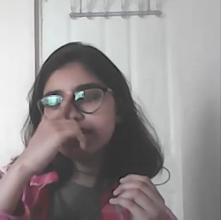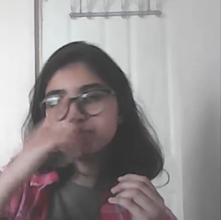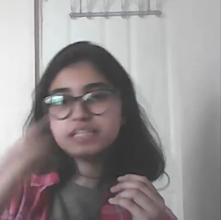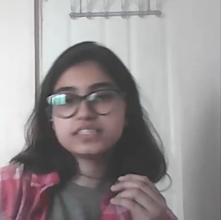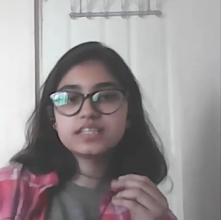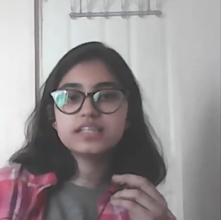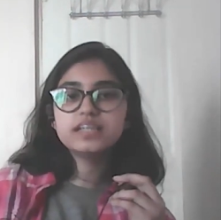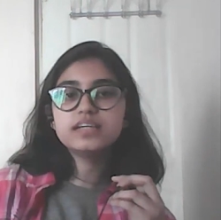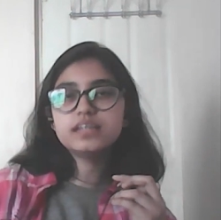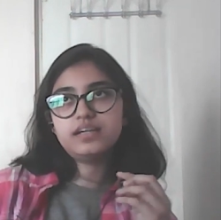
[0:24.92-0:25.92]
it's
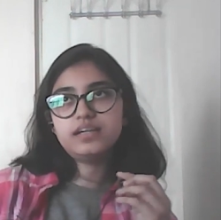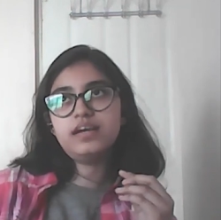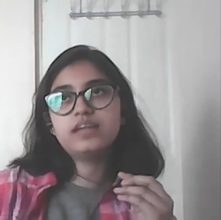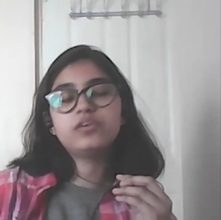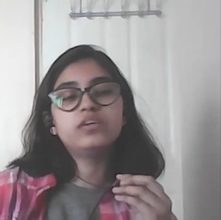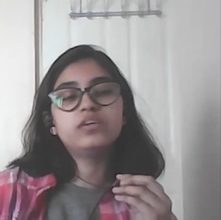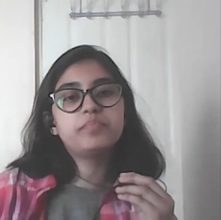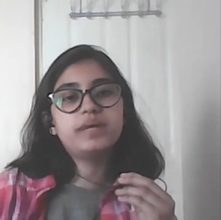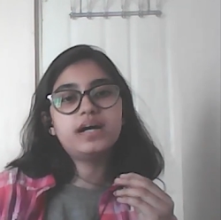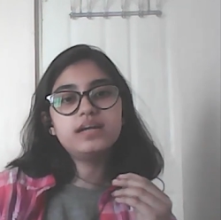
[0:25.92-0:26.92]
basically an
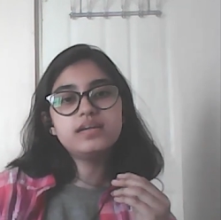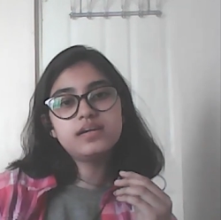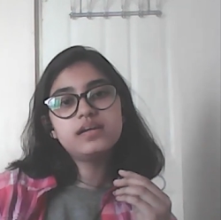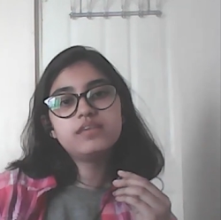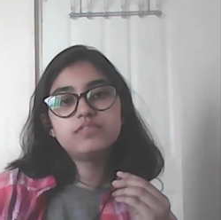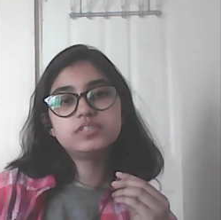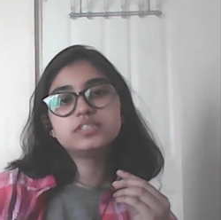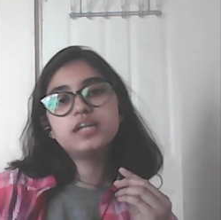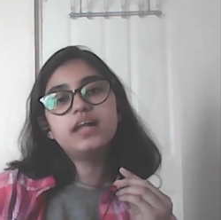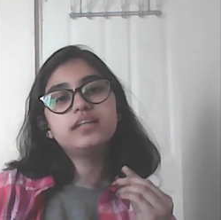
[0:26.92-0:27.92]
Olympiad
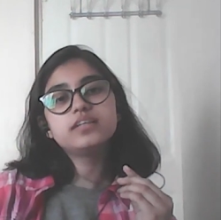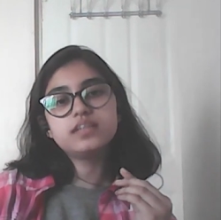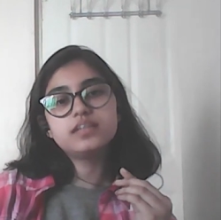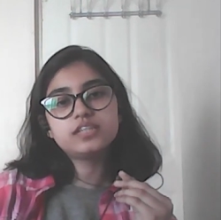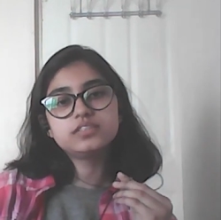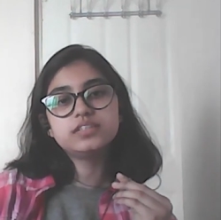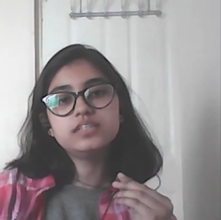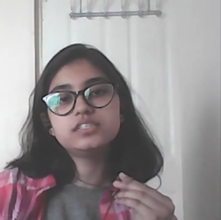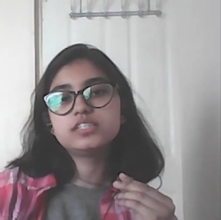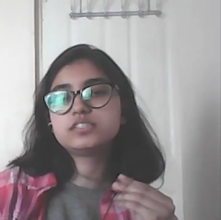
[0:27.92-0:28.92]
which is held
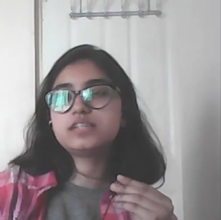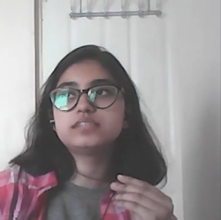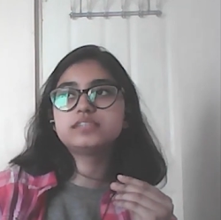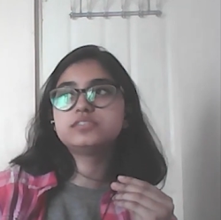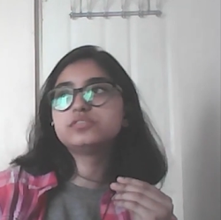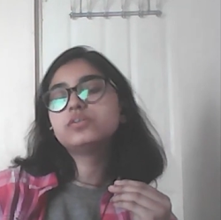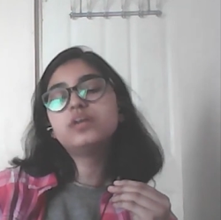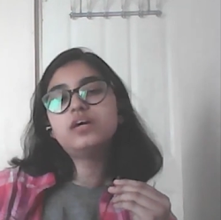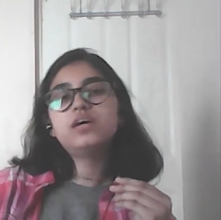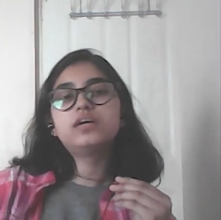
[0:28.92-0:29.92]
internationally, just as you know
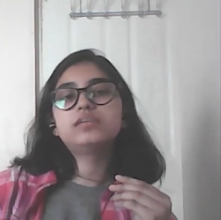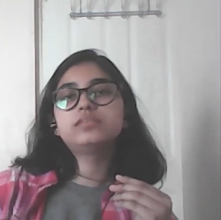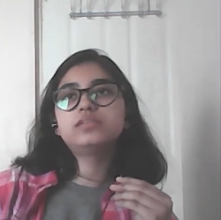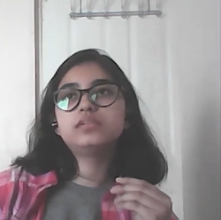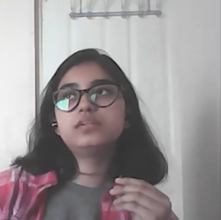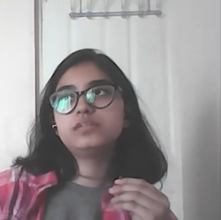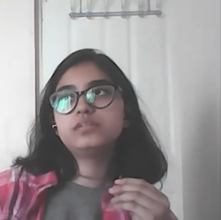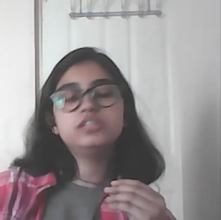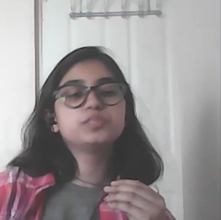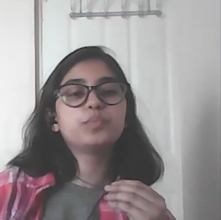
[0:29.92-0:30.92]
uh,
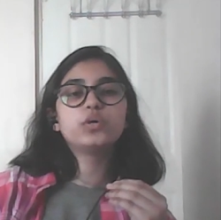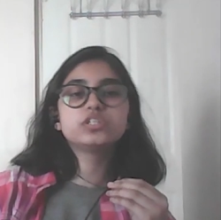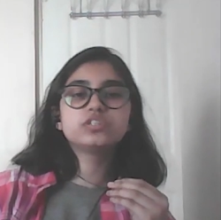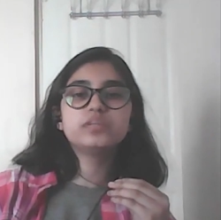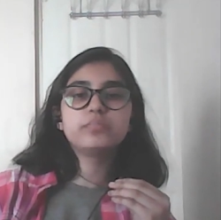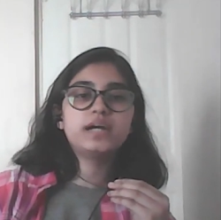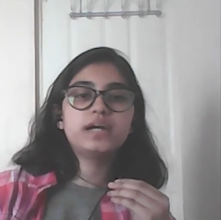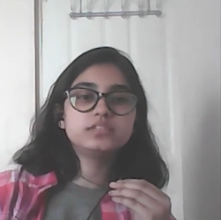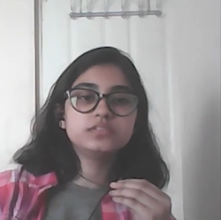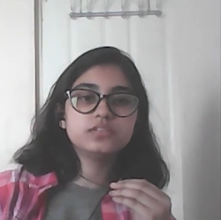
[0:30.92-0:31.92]
uh, these sports
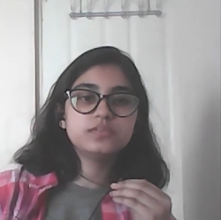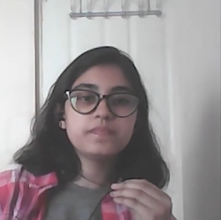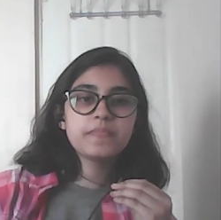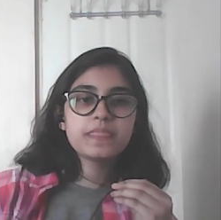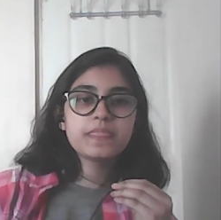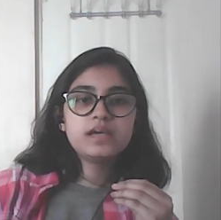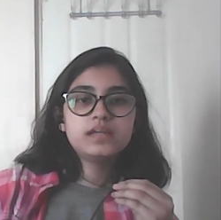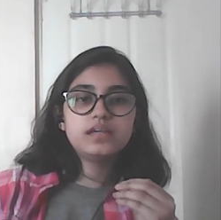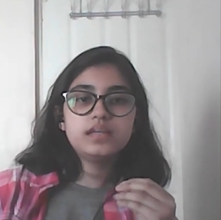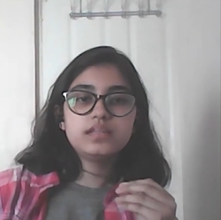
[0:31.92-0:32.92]
olympiads you know
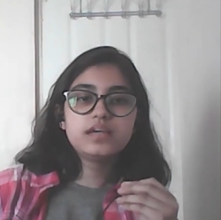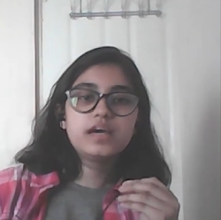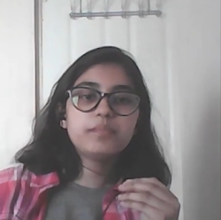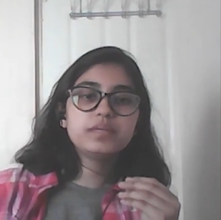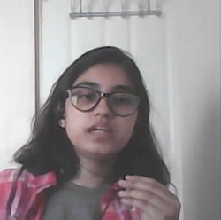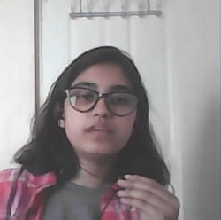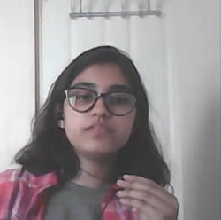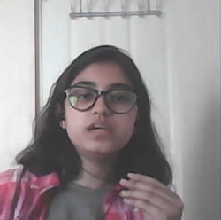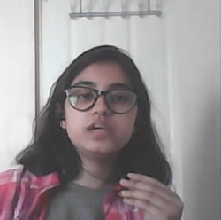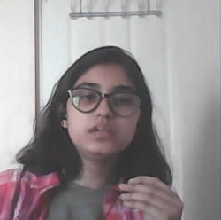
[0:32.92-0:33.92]
they they happen
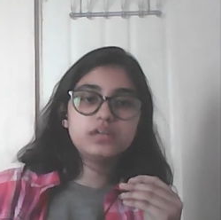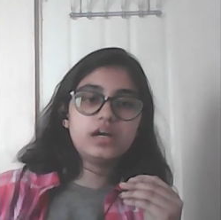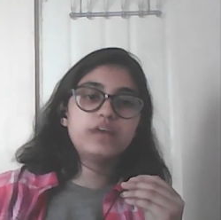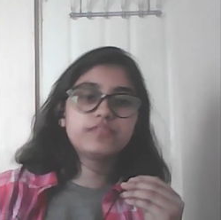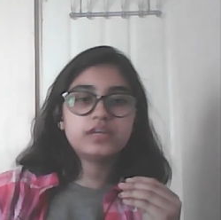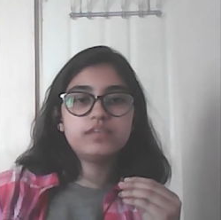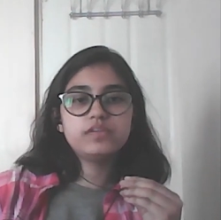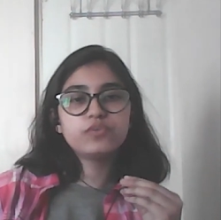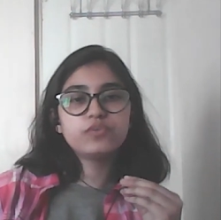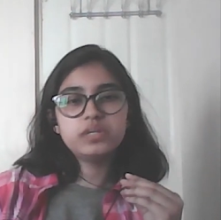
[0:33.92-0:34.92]
every after
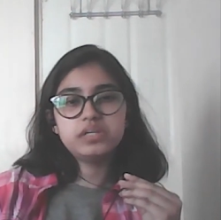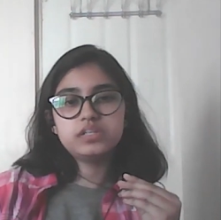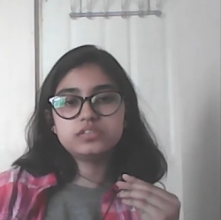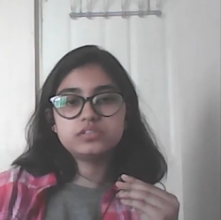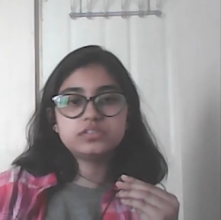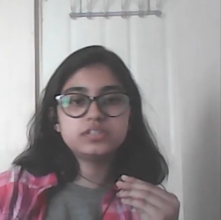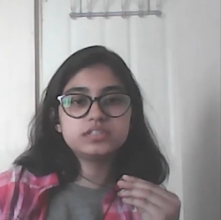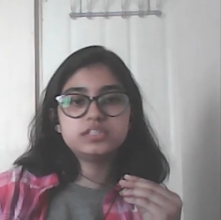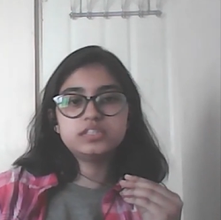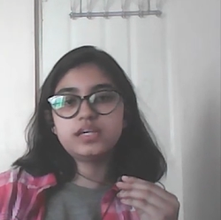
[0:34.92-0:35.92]
every 4 years or
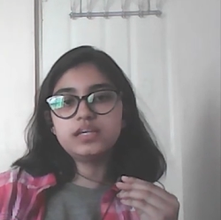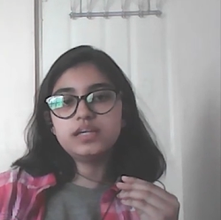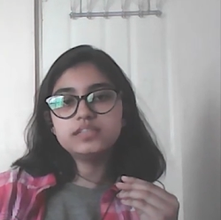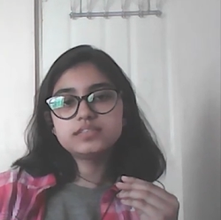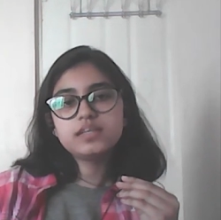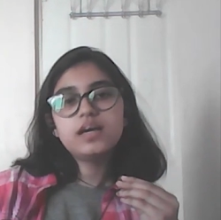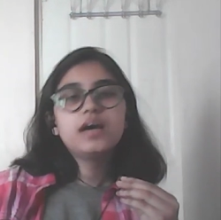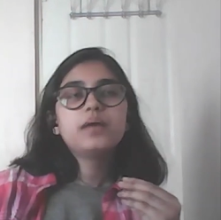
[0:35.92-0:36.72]
6 years i guess